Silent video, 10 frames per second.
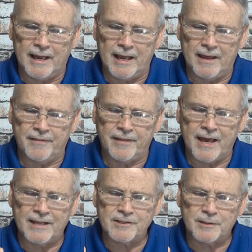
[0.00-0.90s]
And
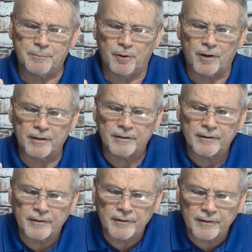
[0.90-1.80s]
that's the part,
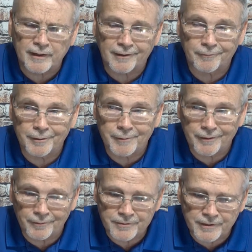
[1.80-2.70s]
I got to read my
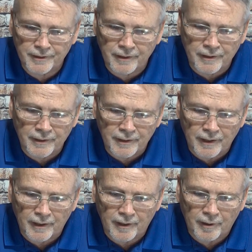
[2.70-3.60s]
notes here,
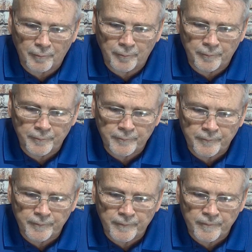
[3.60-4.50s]

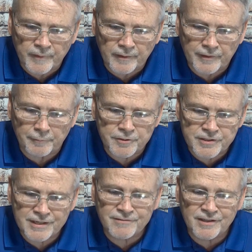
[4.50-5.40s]
that
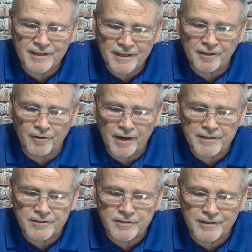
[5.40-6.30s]
receives and
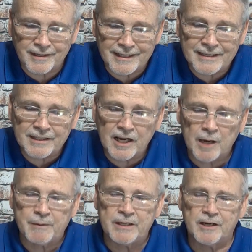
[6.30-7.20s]
integrates the
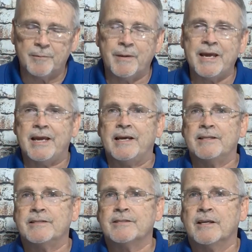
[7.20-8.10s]
incoming
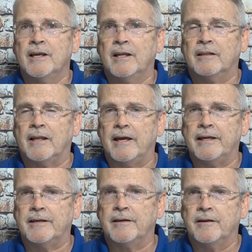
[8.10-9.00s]
commands
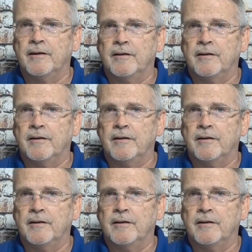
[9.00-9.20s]
like